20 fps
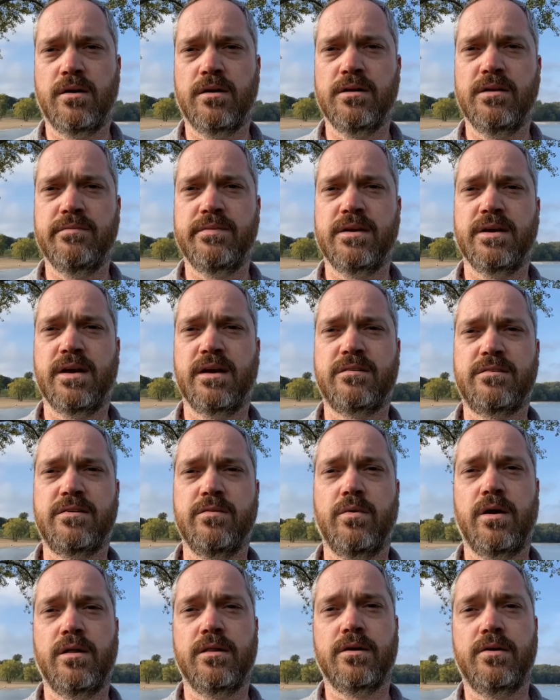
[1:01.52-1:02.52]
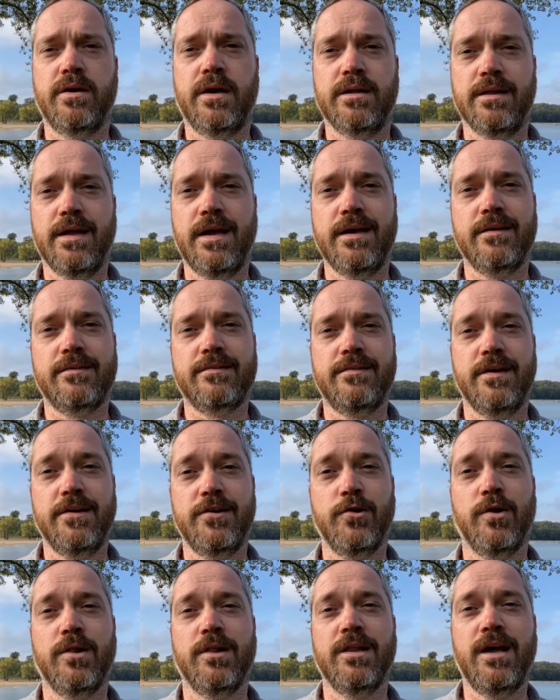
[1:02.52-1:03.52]
and living next to one of the Great Lakes, then
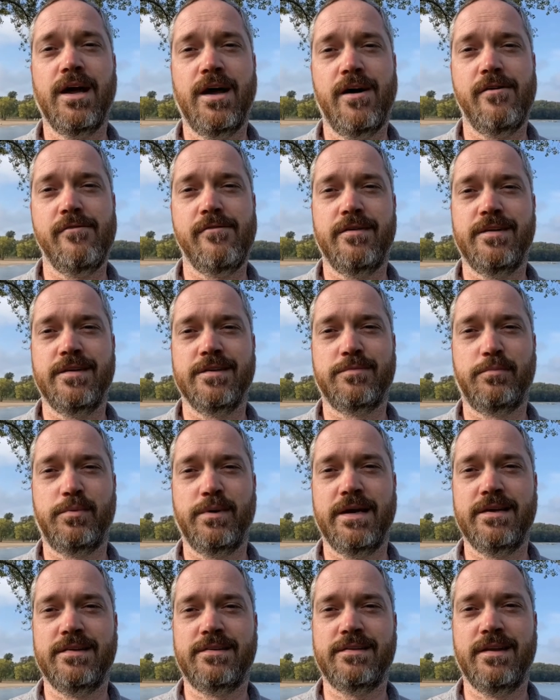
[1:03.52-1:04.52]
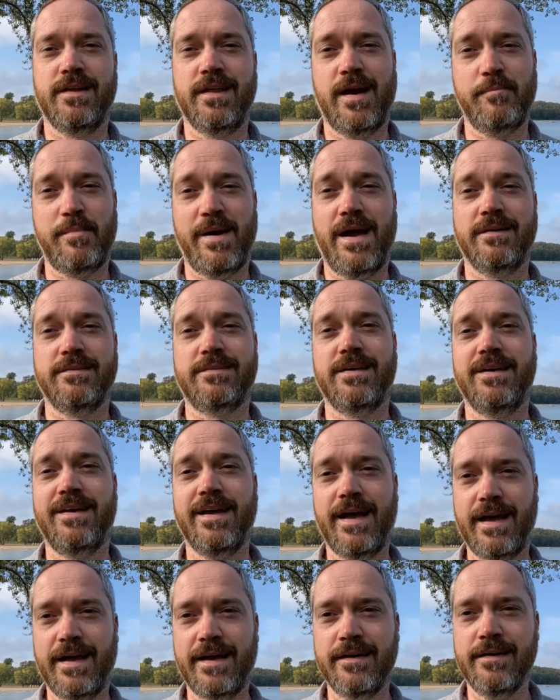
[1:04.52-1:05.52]
you'll love this place that I'm at
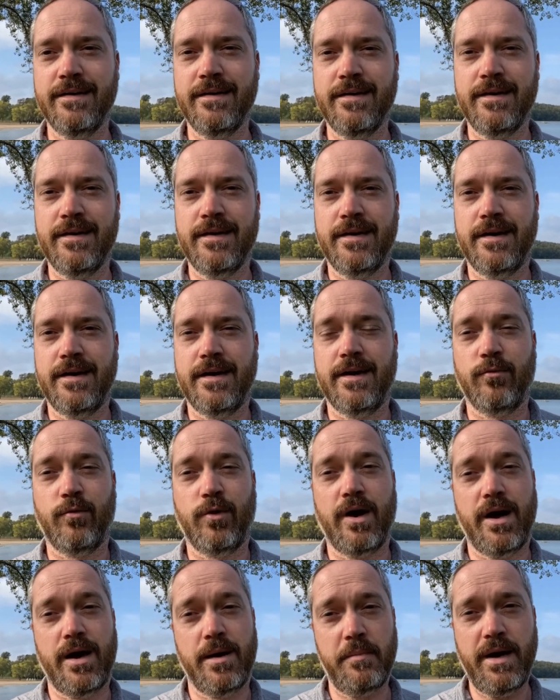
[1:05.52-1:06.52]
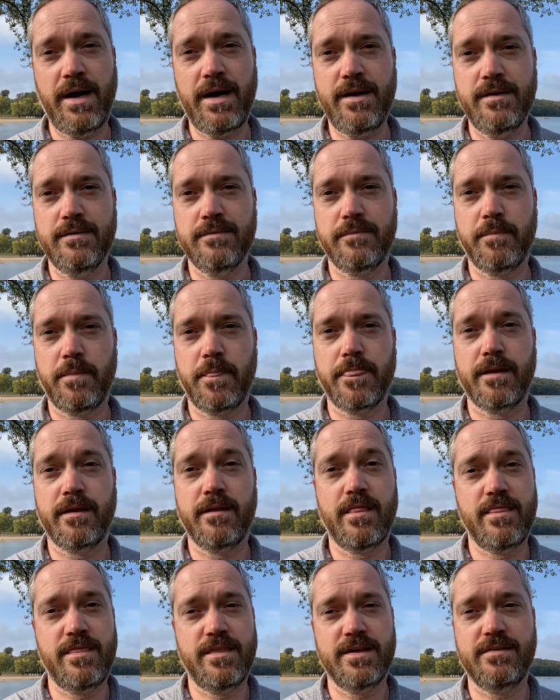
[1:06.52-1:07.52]
today. And where am I?
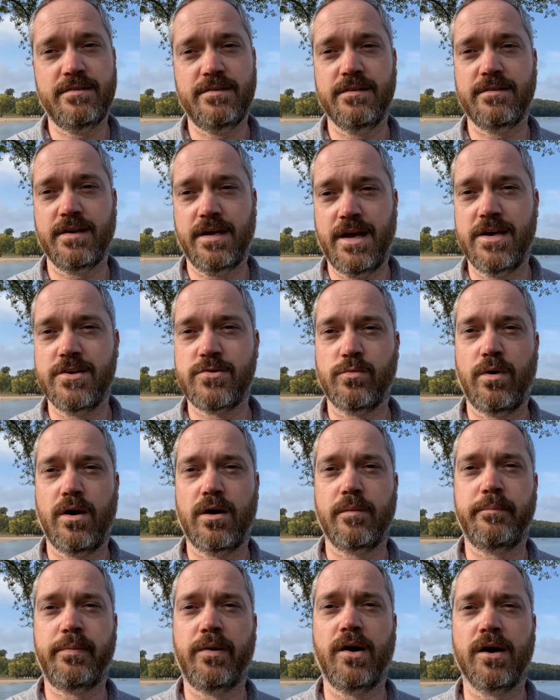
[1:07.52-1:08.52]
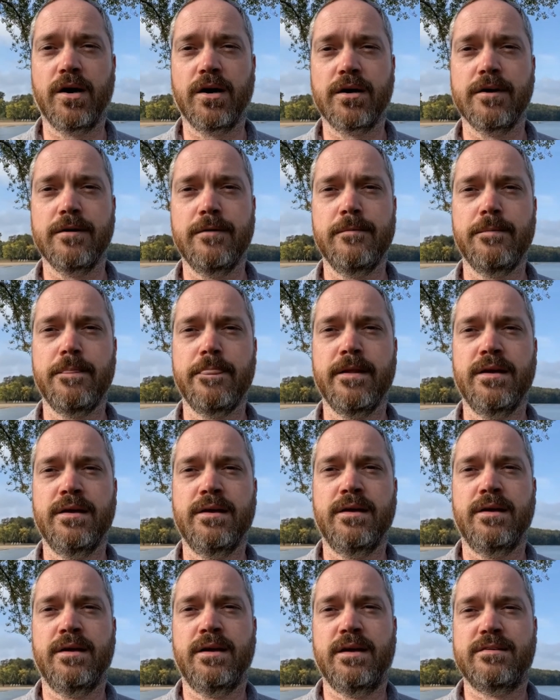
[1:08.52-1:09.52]
This is Edgewater Park.
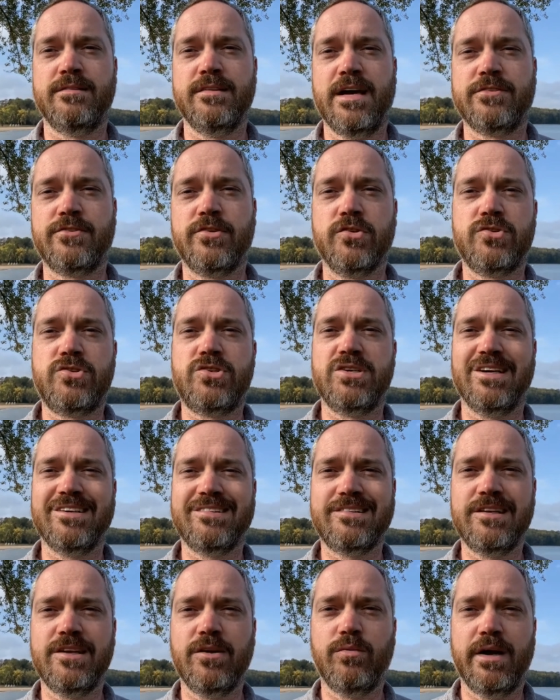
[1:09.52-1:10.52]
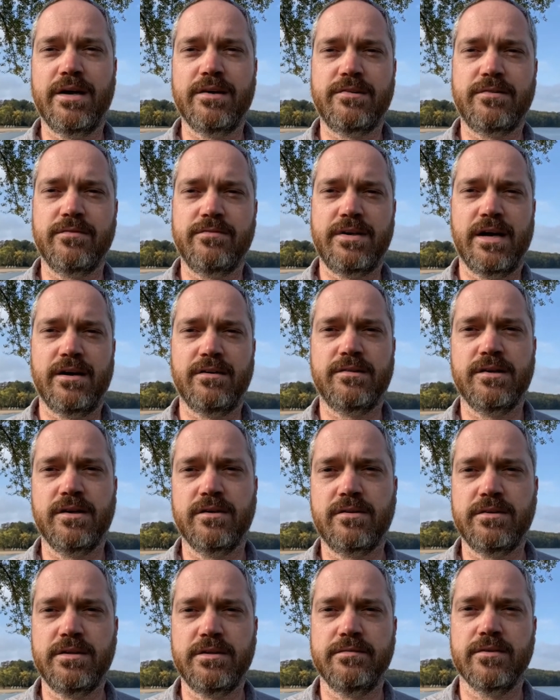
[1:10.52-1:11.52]
It's nestled just to the west of
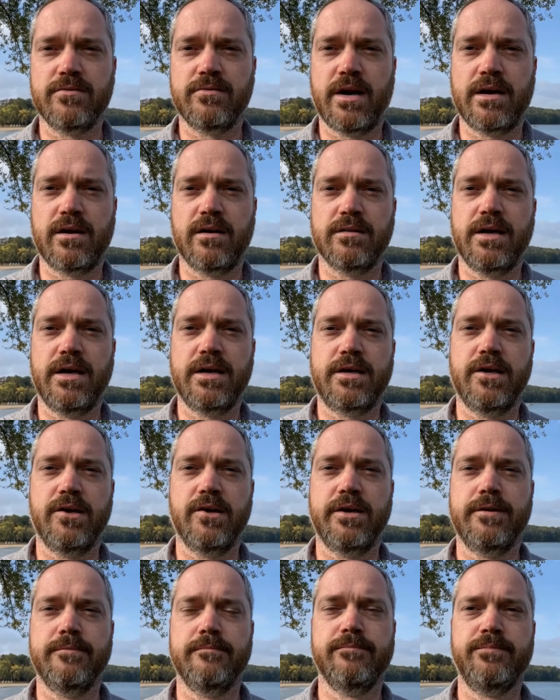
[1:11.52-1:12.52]
downtown Cleveland, right on Lake Erie.